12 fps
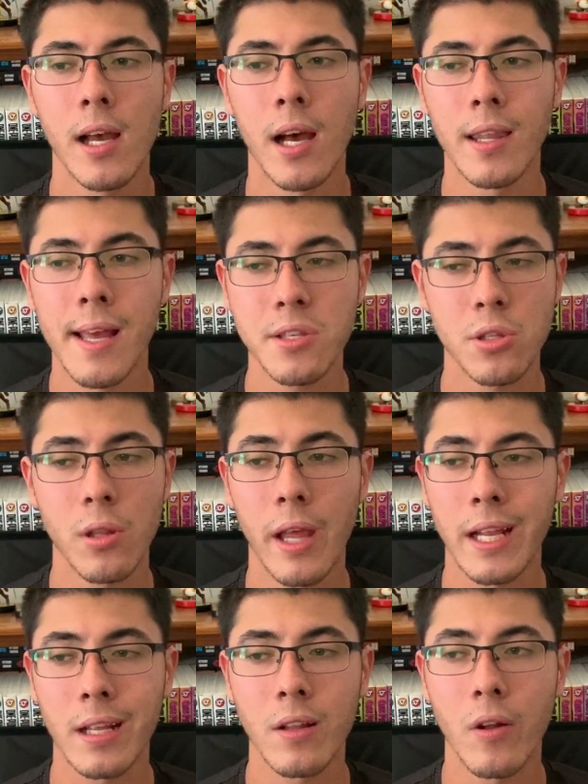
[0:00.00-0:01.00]
unless
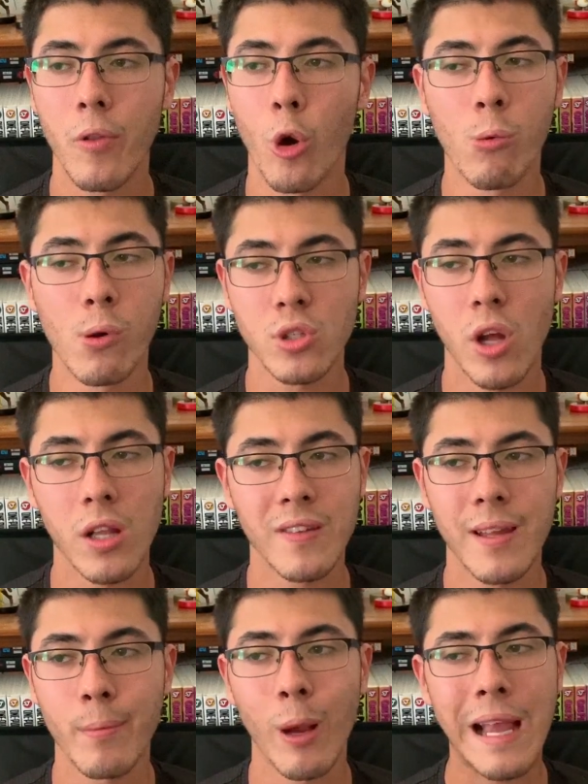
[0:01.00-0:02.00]
like almost all of
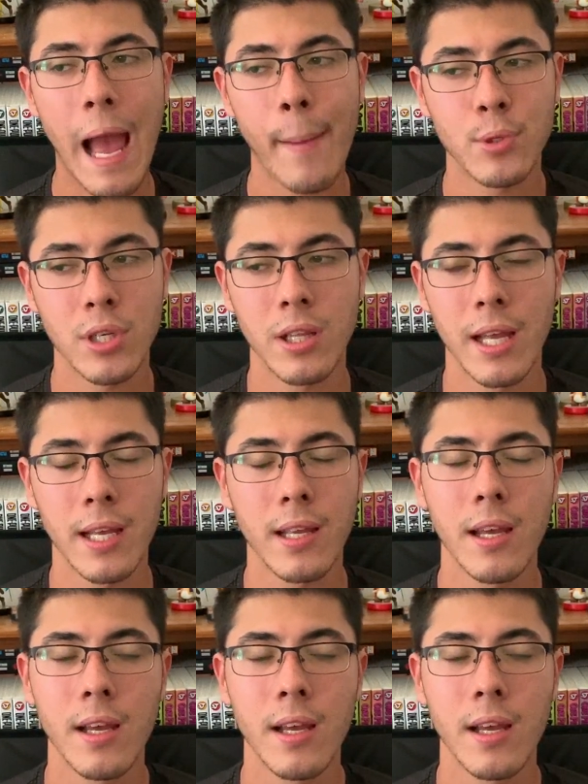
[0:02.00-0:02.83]
them are captured, like,